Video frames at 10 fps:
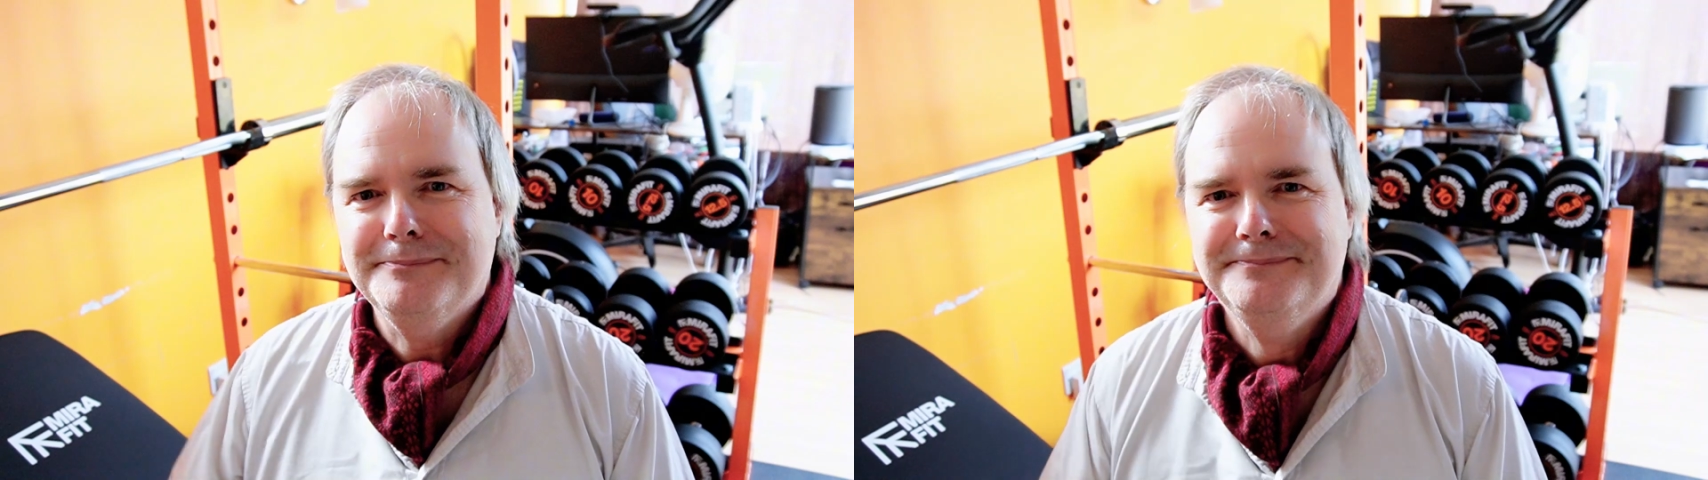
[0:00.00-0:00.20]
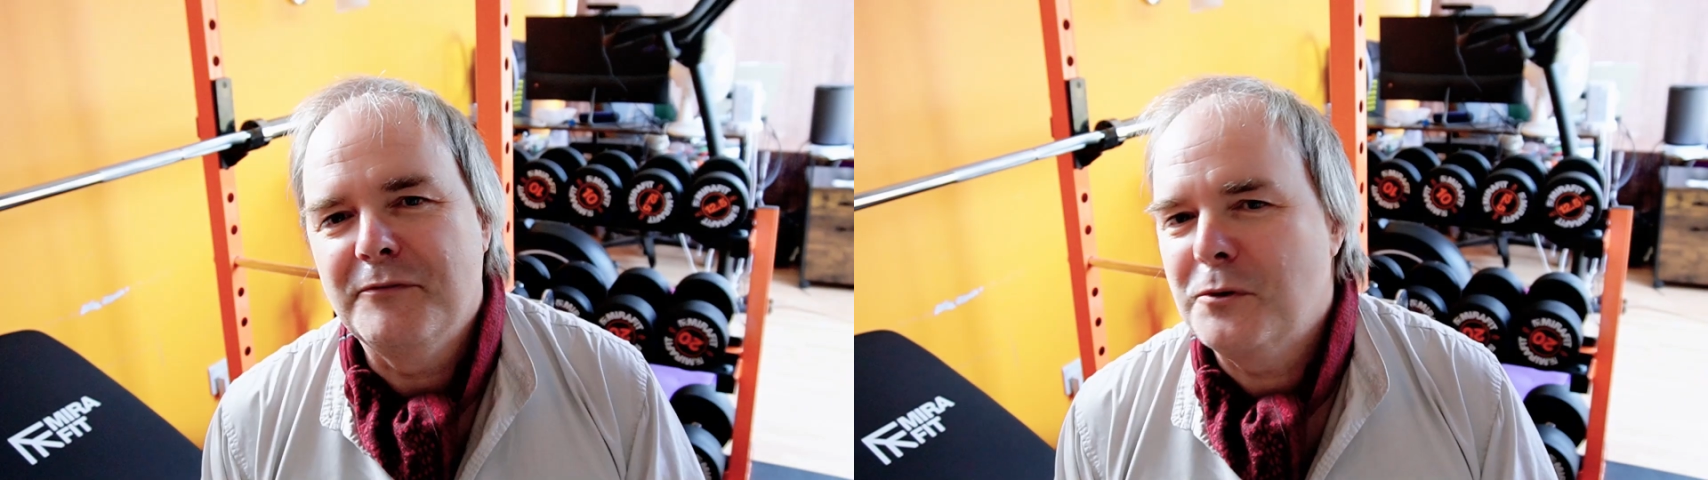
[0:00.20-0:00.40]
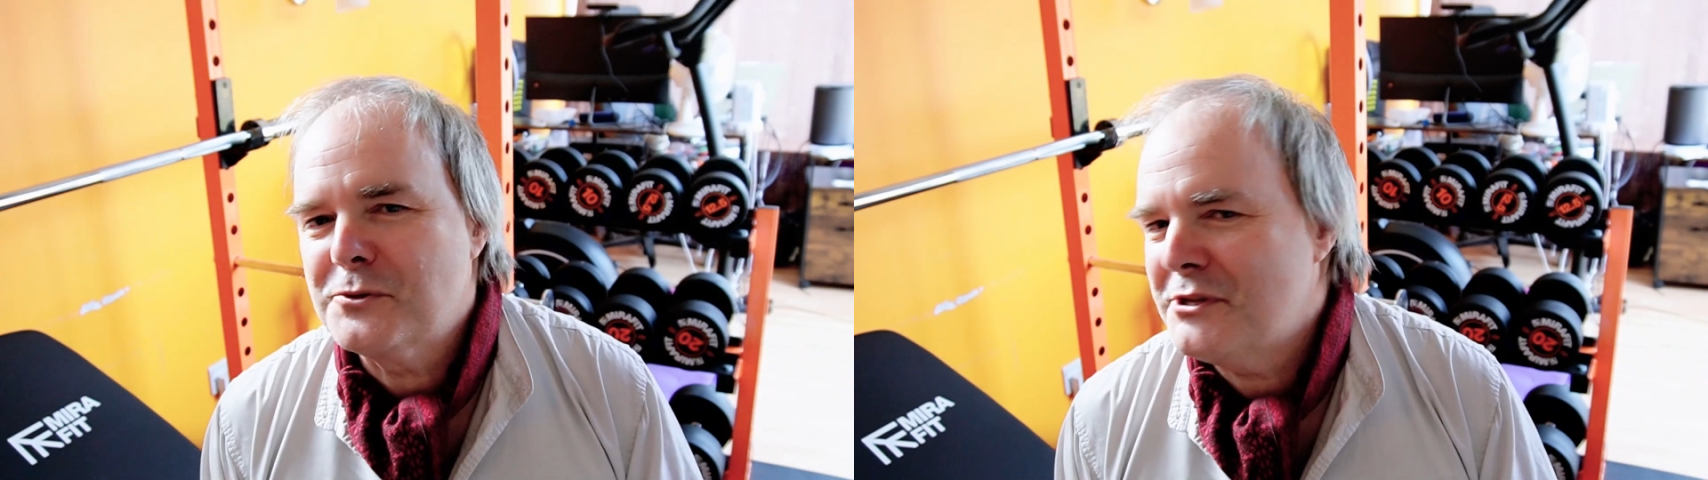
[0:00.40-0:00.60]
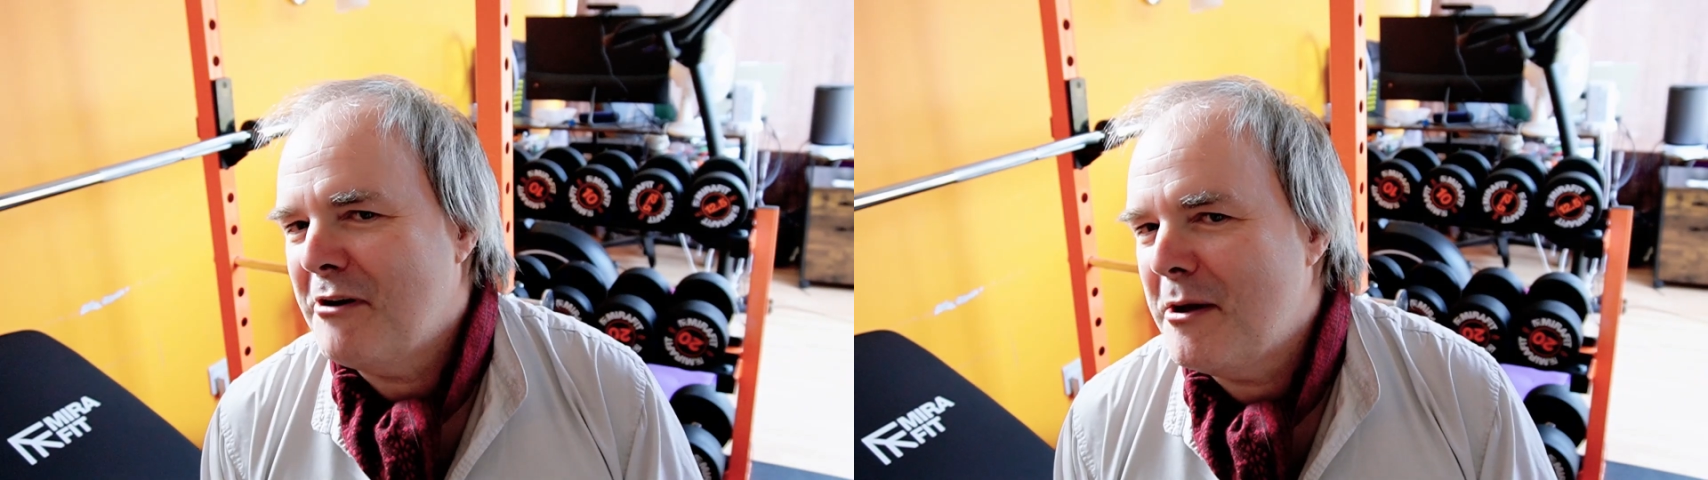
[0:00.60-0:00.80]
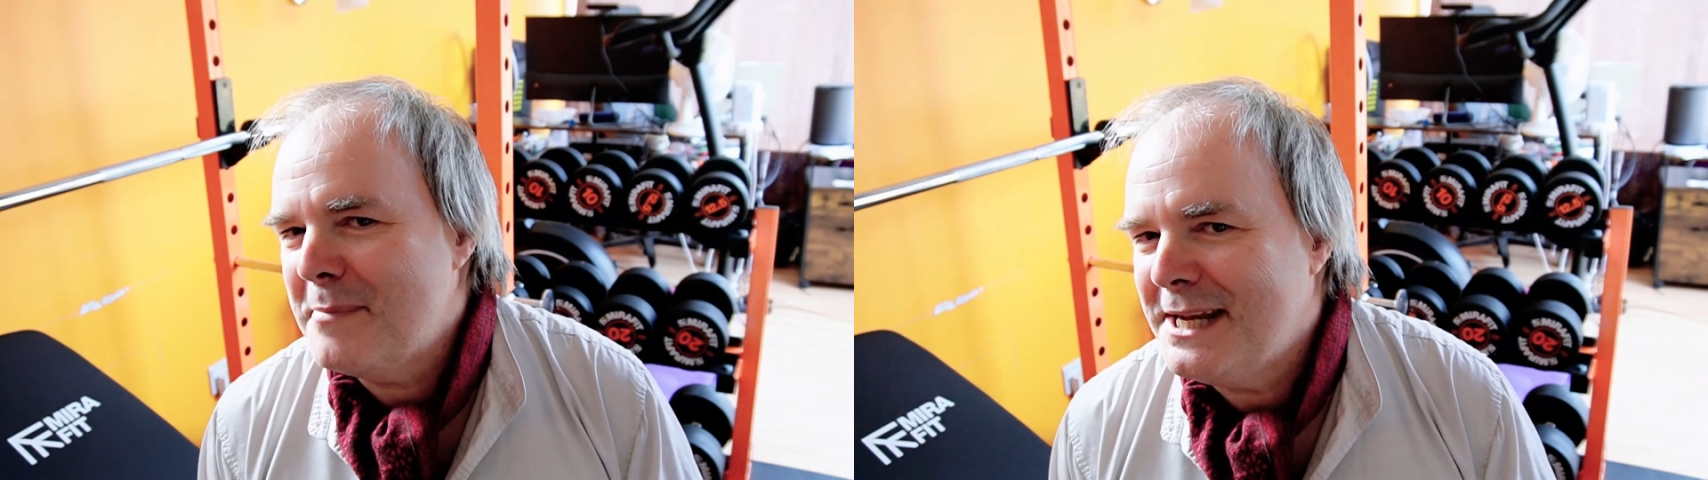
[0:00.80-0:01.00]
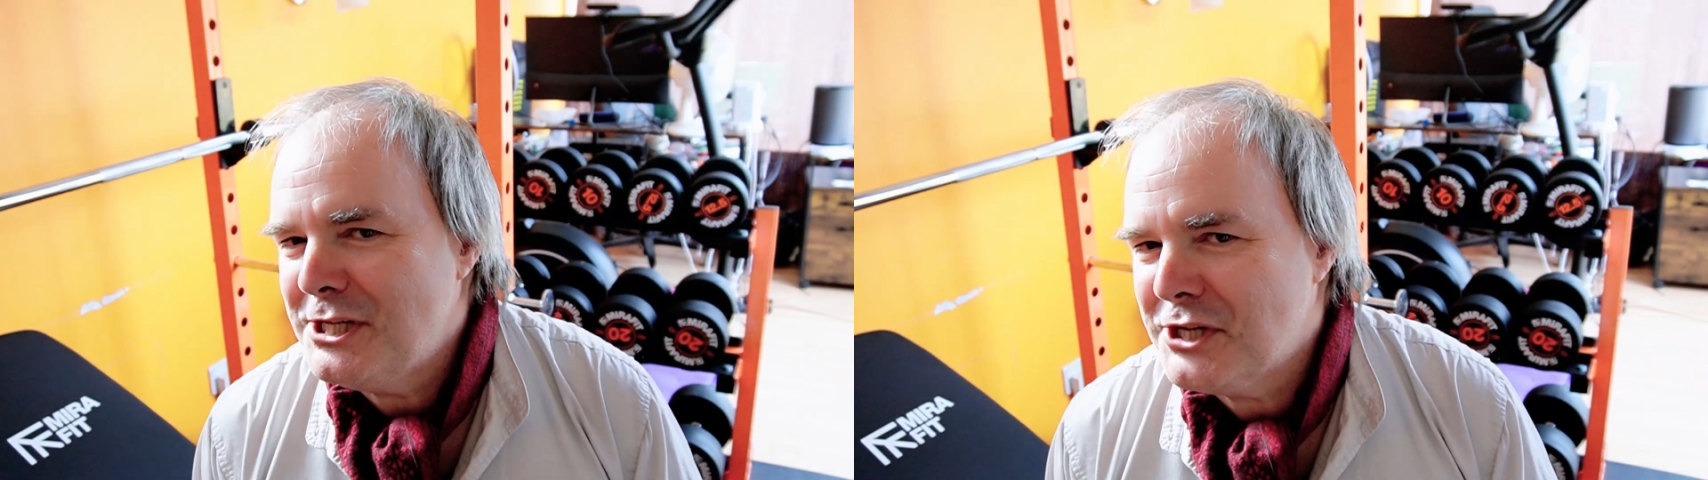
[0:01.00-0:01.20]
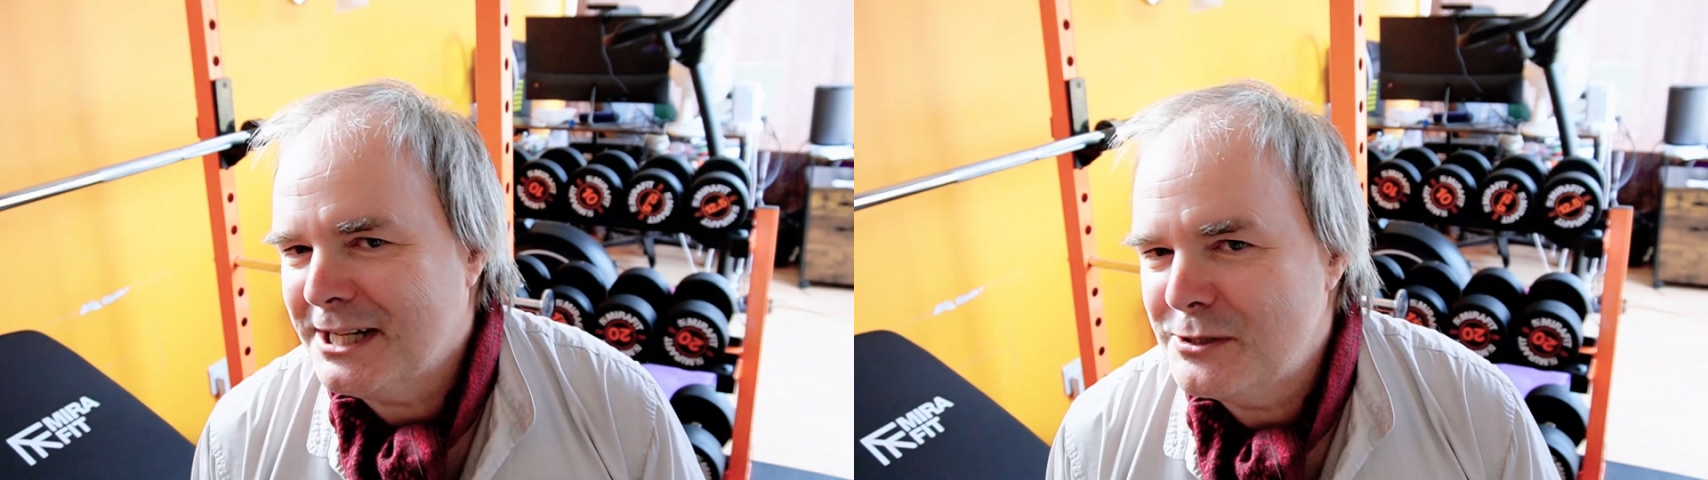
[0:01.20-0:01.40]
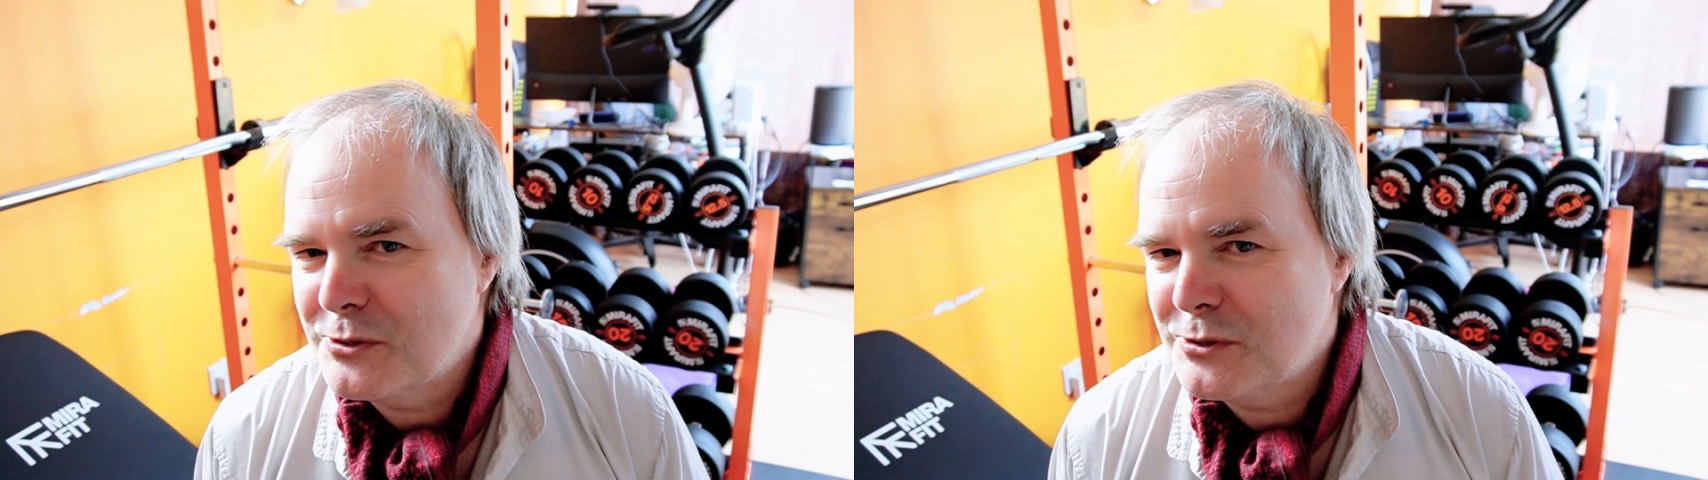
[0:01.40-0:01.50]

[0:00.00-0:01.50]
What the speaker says: Of course, there are many channels